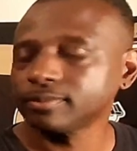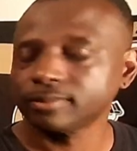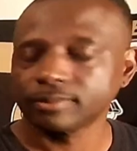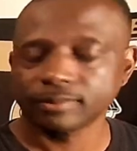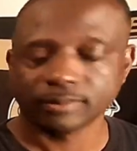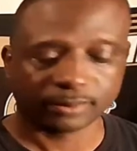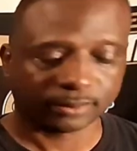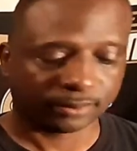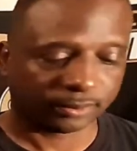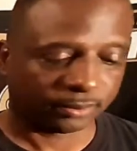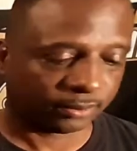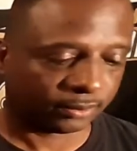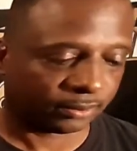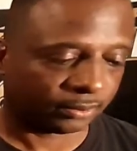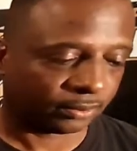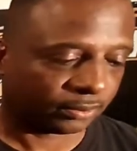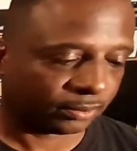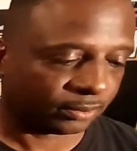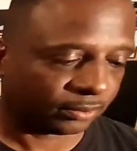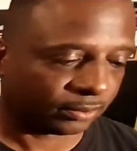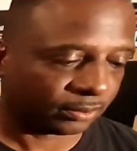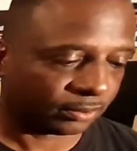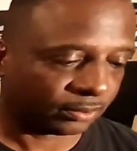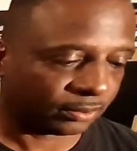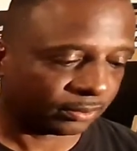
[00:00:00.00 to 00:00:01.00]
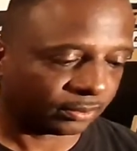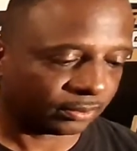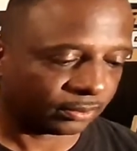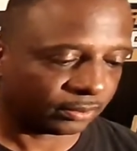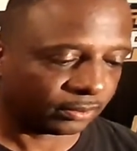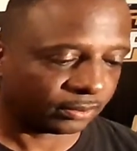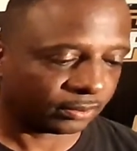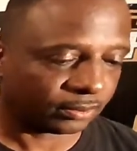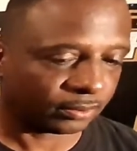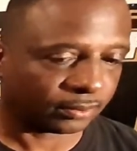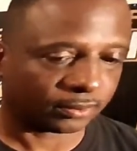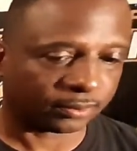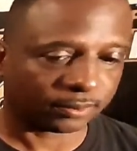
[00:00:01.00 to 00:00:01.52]

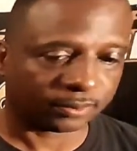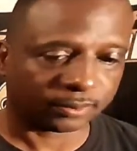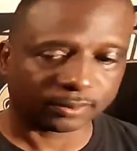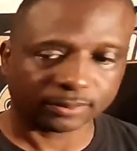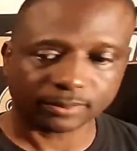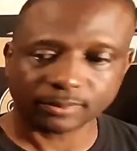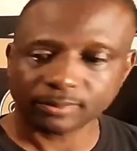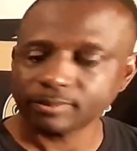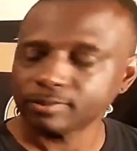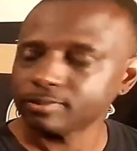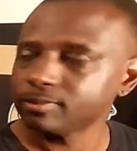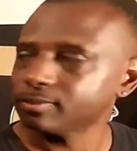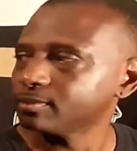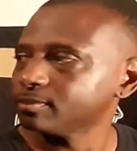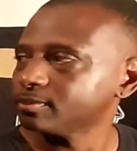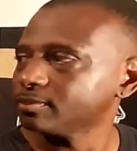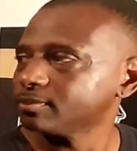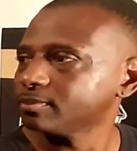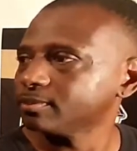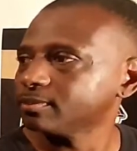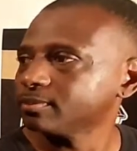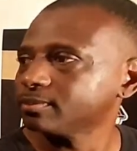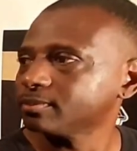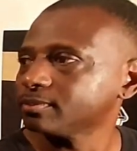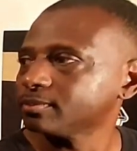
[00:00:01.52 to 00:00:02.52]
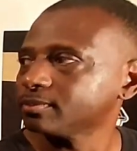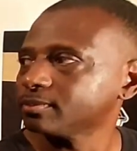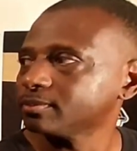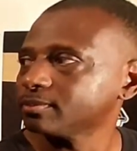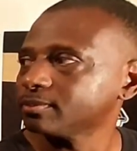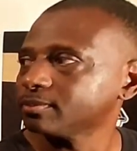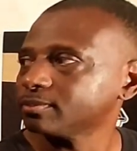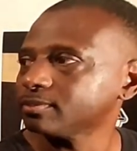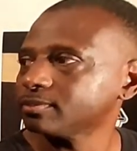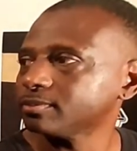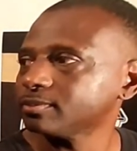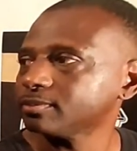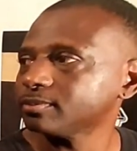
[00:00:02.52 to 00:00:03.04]

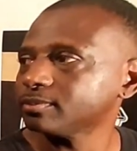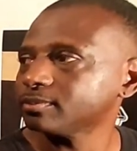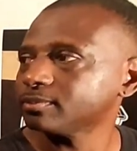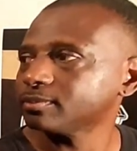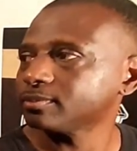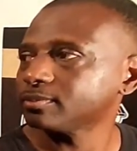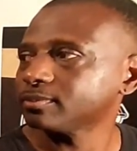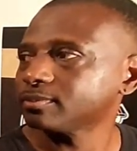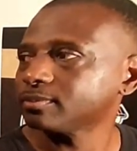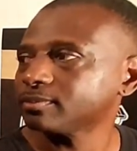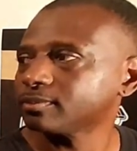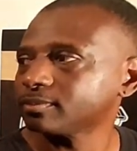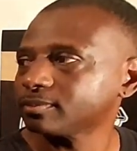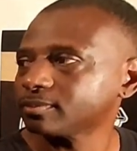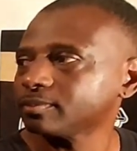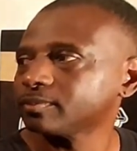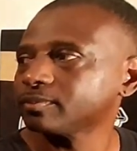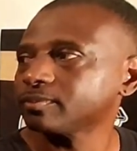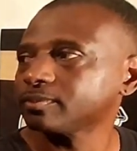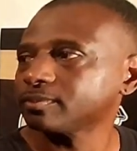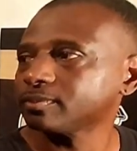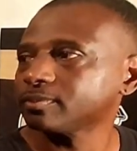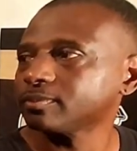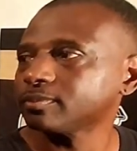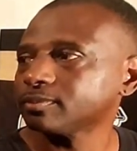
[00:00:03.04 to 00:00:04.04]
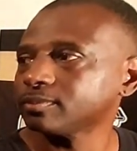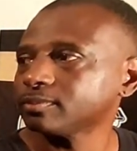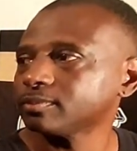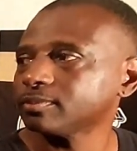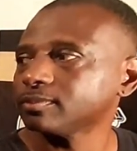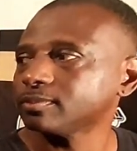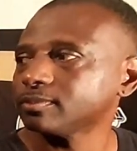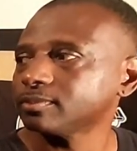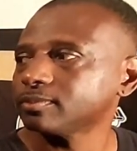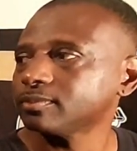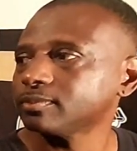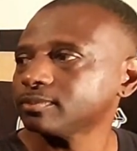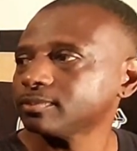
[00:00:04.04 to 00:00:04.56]

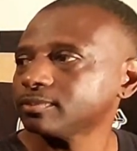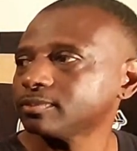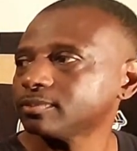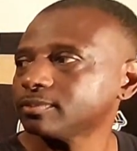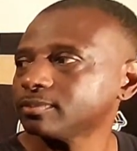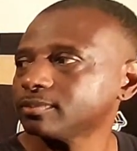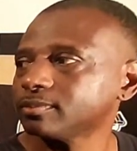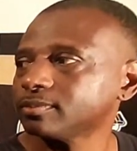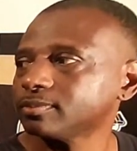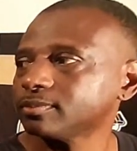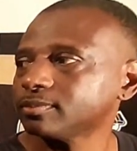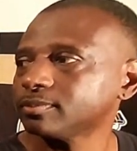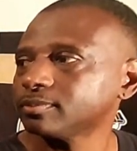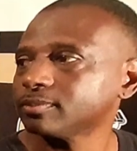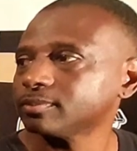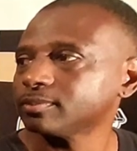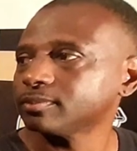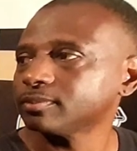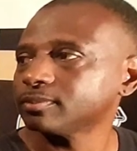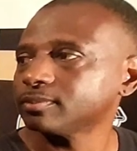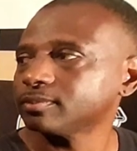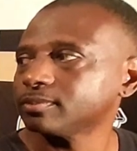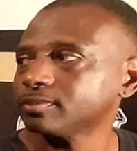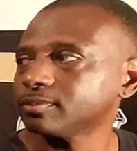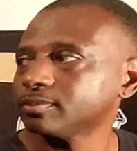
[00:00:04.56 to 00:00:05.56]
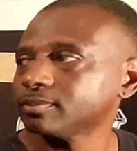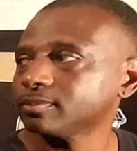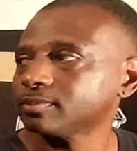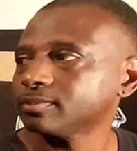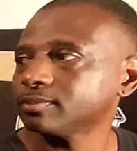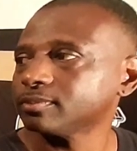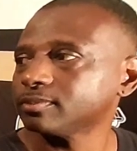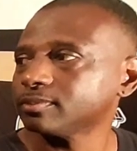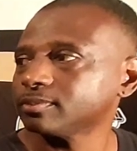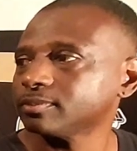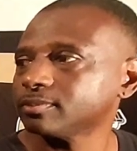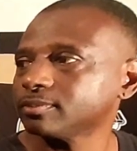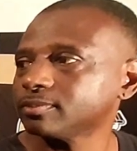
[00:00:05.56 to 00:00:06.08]

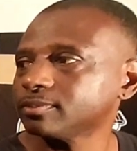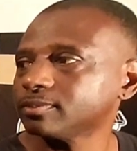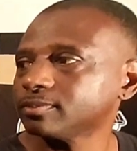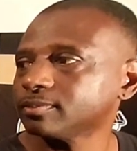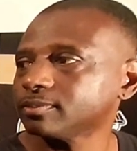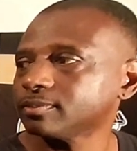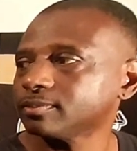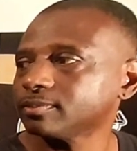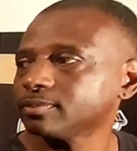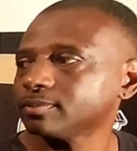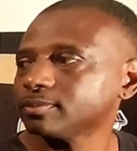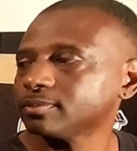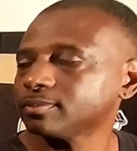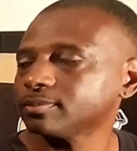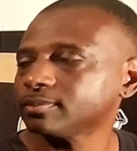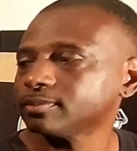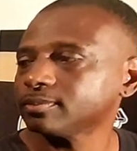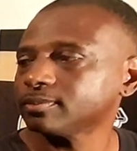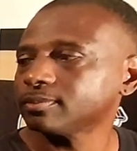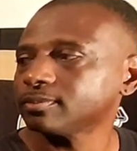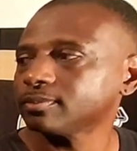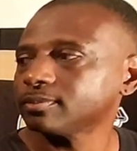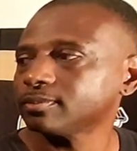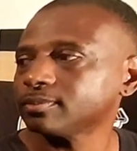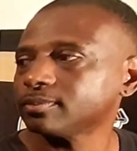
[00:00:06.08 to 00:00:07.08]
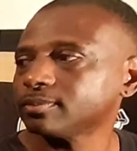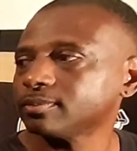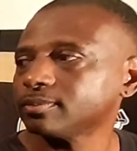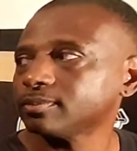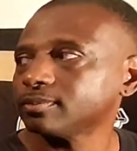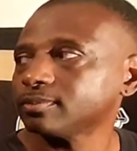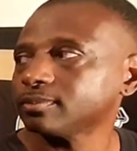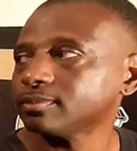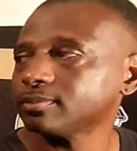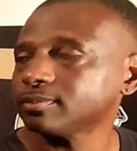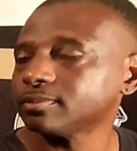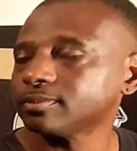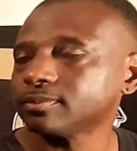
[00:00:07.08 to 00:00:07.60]

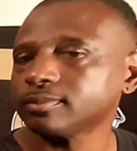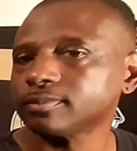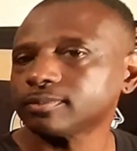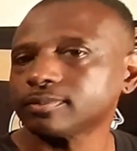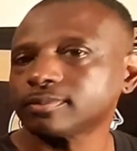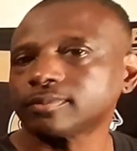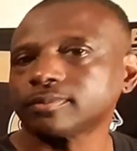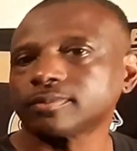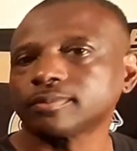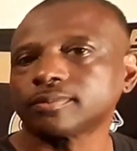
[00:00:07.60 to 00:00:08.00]
No words are spoken by the person on screen.